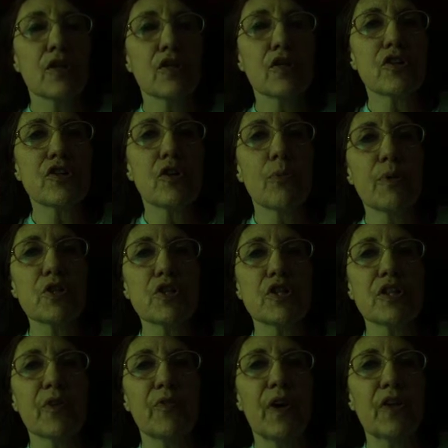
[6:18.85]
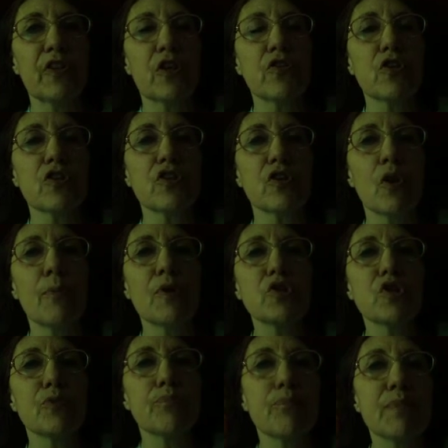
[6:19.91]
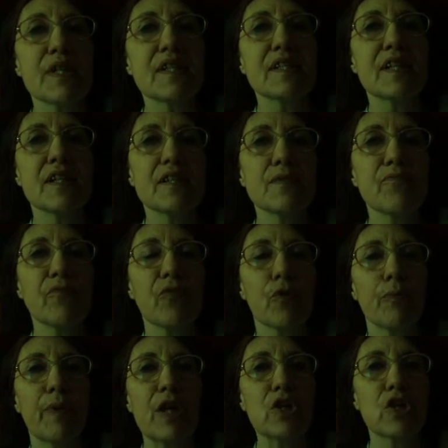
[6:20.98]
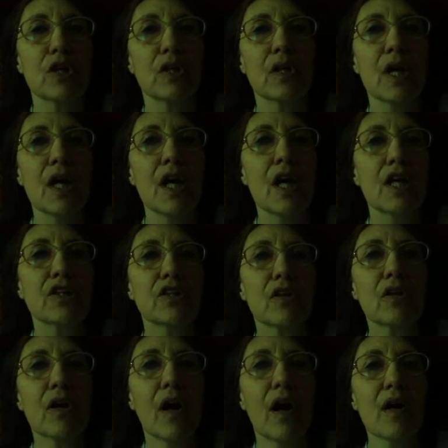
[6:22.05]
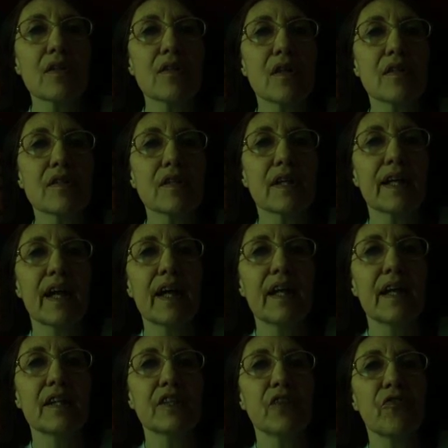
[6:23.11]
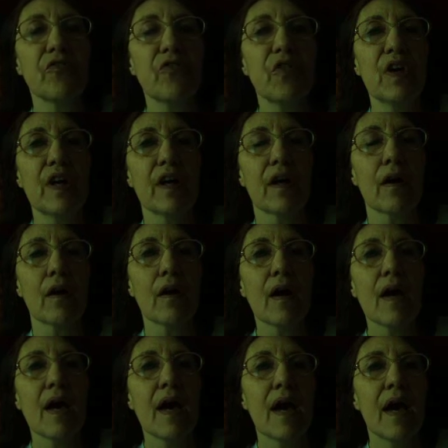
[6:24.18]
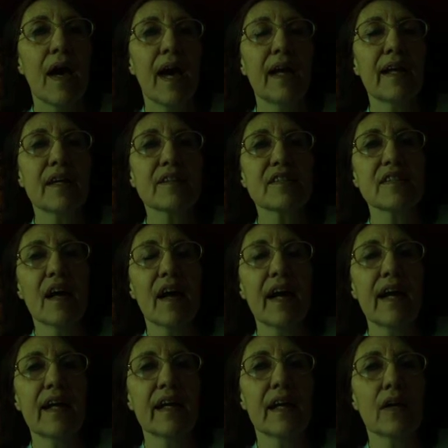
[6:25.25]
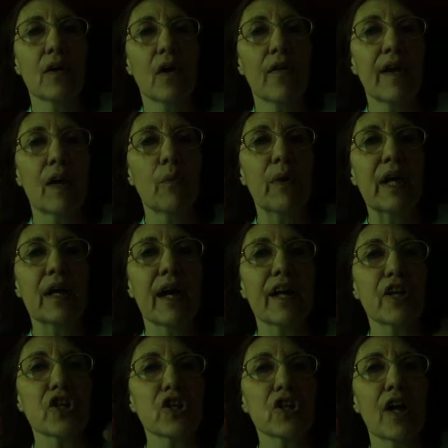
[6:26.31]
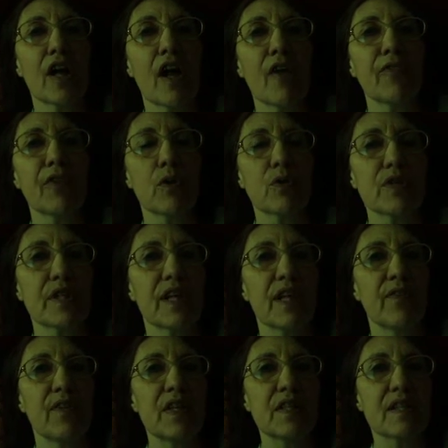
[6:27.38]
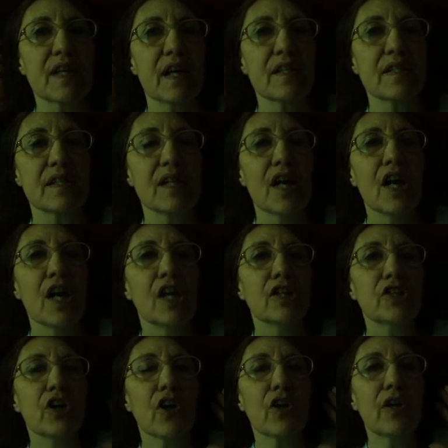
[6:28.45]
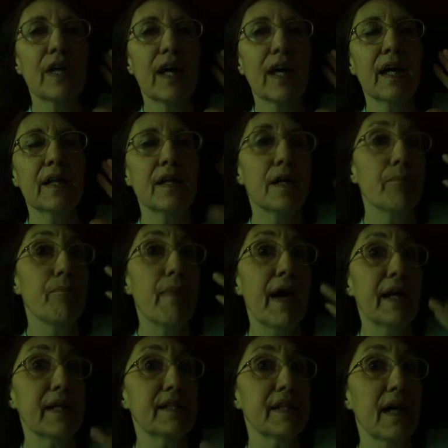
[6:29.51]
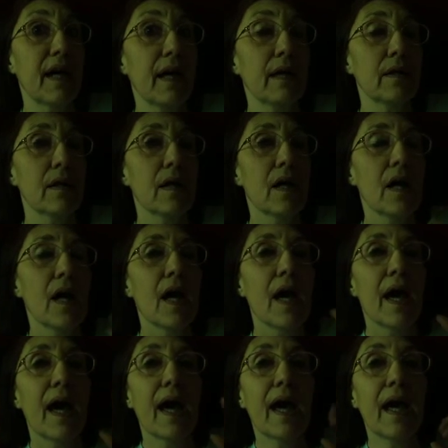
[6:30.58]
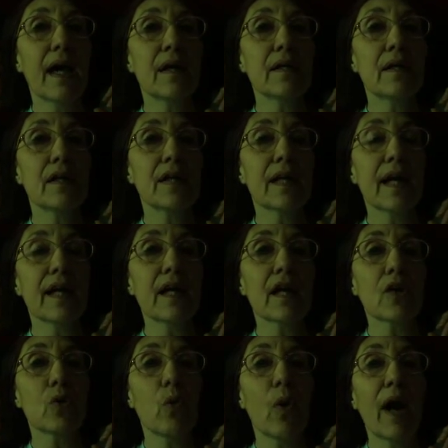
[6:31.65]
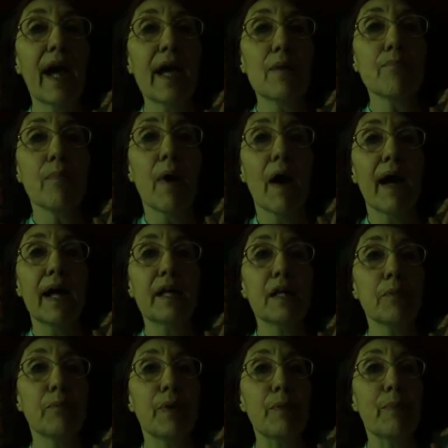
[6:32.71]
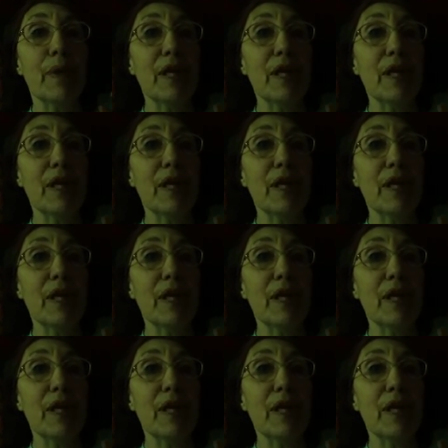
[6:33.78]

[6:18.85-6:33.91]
There's so much stuff out there. There's so much misinformation to cause us to get into fear and anxiety and all that. We got to shut off those TV sets, turn in, meditate, and get a quiet mind and